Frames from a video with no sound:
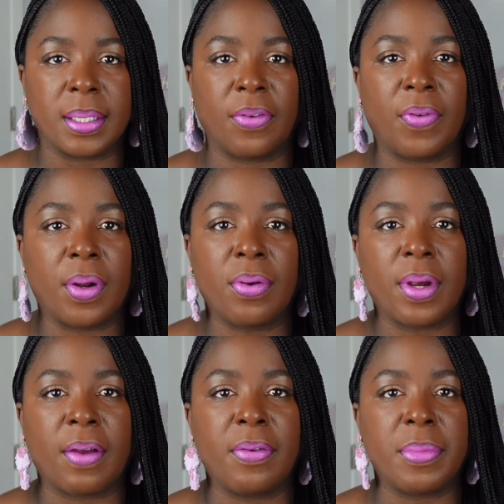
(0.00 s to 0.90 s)
The federal
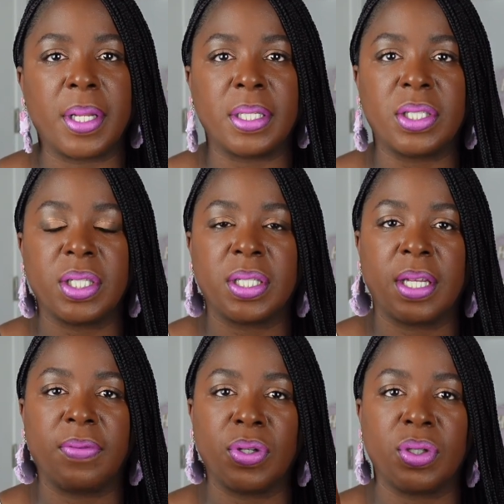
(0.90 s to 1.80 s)
government is just
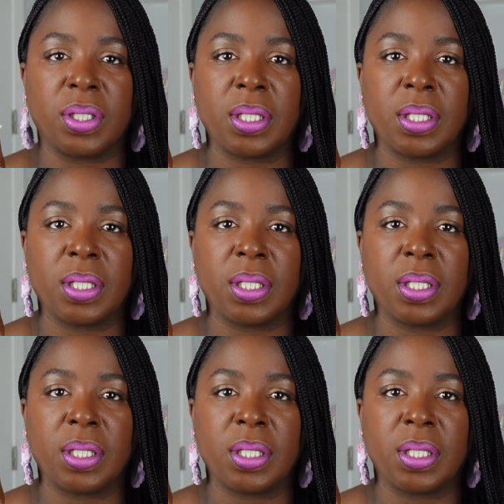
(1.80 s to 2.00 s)
giving you